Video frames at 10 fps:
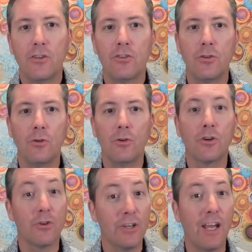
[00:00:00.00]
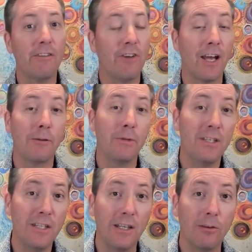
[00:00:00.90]
to create vitamin
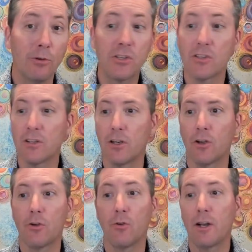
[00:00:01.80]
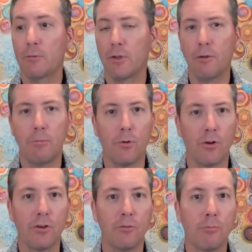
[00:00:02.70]
D, which is an incredibly
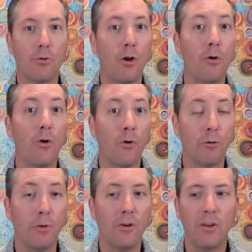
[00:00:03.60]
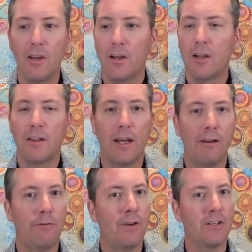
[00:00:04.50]
important pro-hormone that
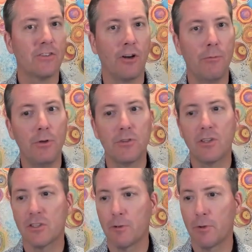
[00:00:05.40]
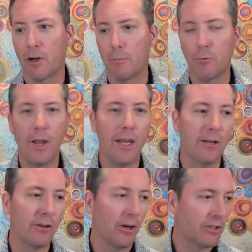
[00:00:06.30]
affects our immune system and our brain
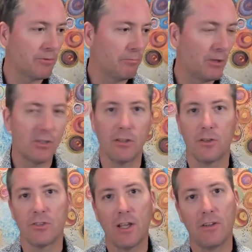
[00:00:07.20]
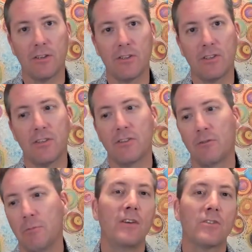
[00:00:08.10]
and our musculoskeletal
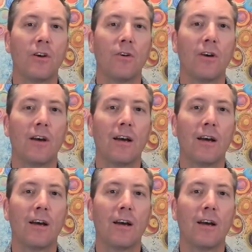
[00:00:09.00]
system. So